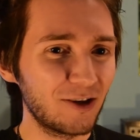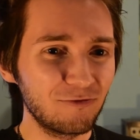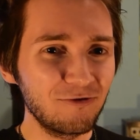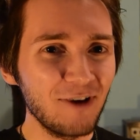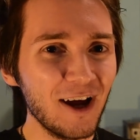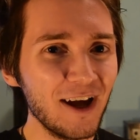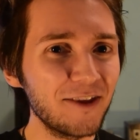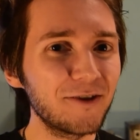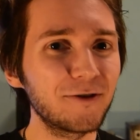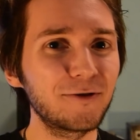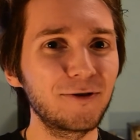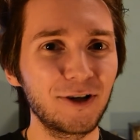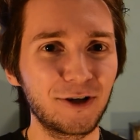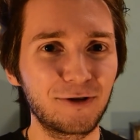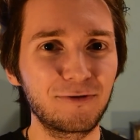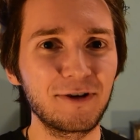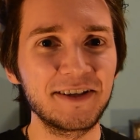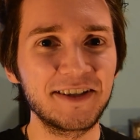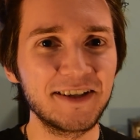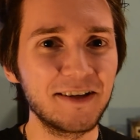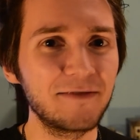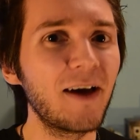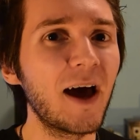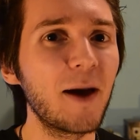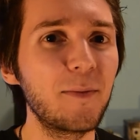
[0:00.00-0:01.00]
rather
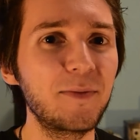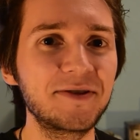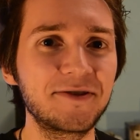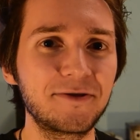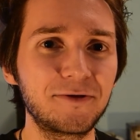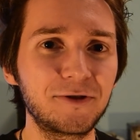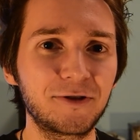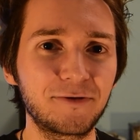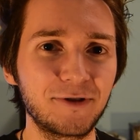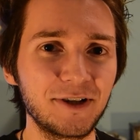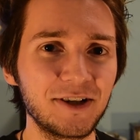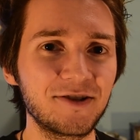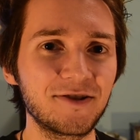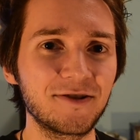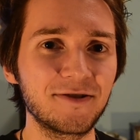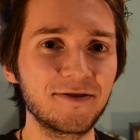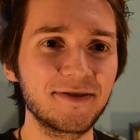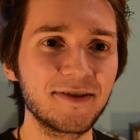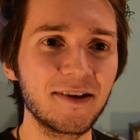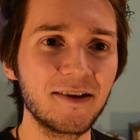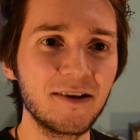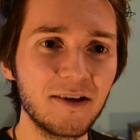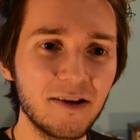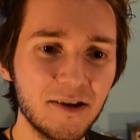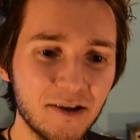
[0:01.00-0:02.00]
aggressive abyssal
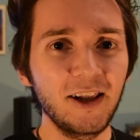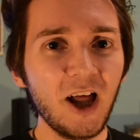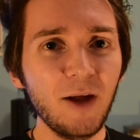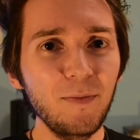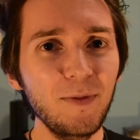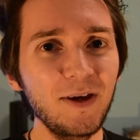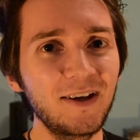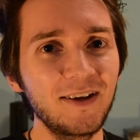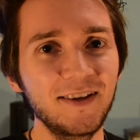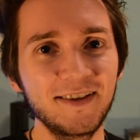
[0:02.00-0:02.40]
creatures. The lobby